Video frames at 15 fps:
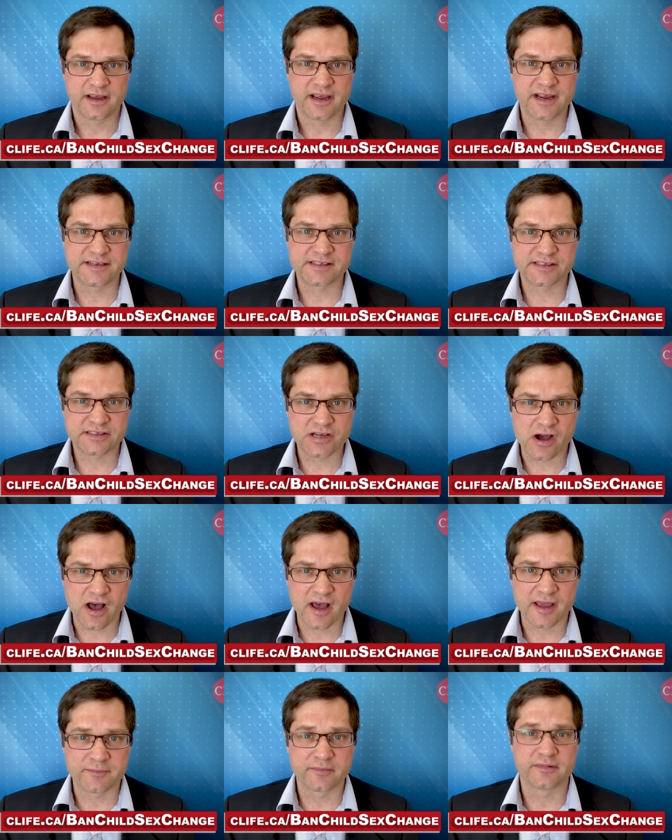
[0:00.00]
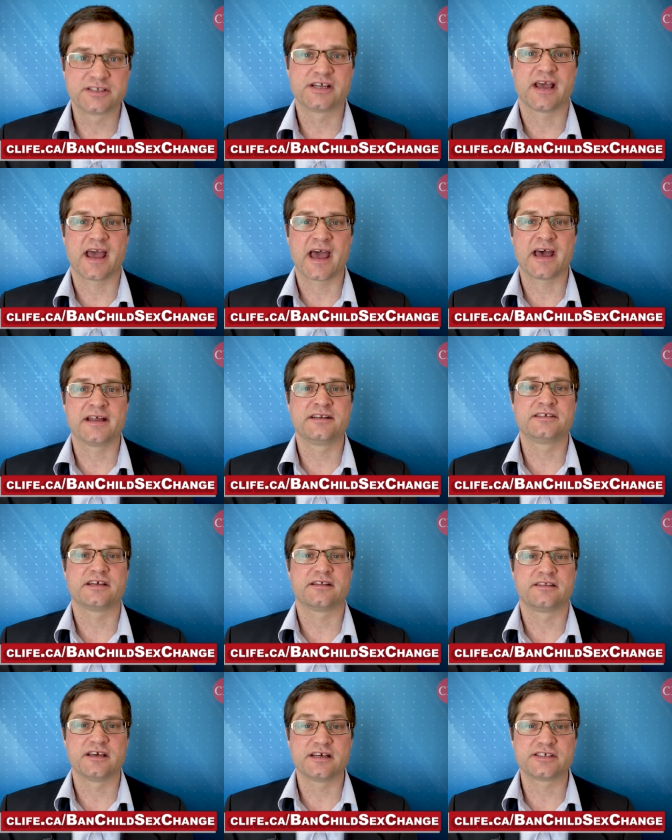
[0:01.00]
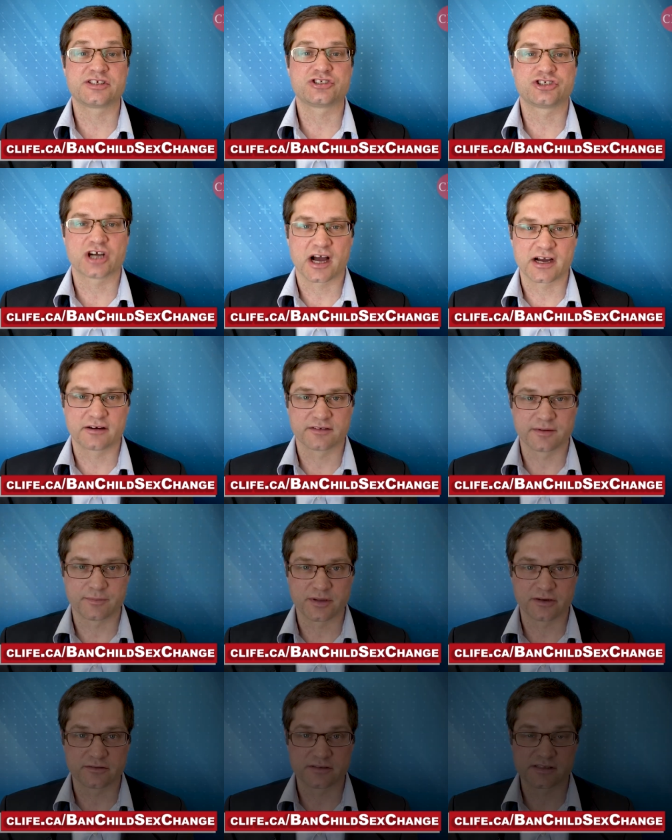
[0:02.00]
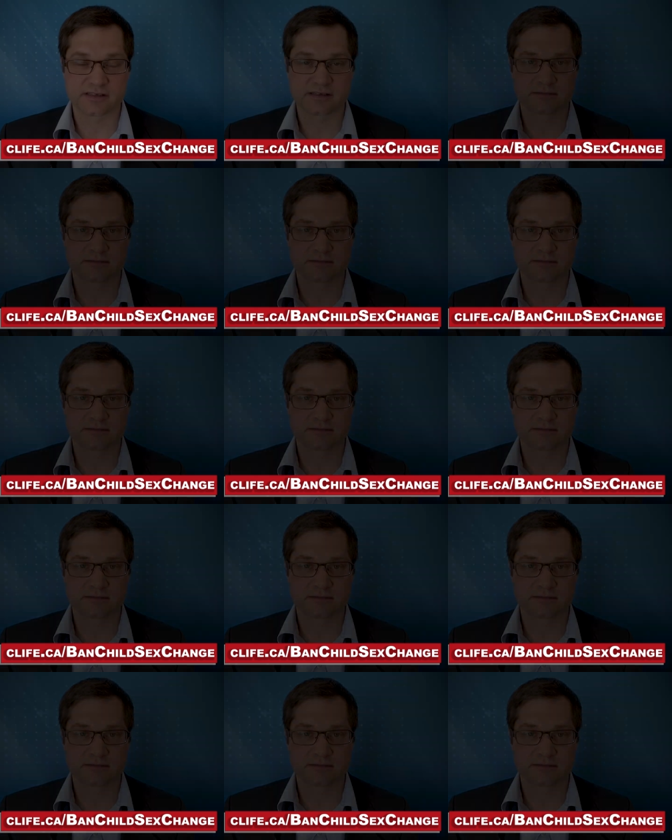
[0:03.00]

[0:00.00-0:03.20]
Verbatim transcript: It's time to end this child abuse.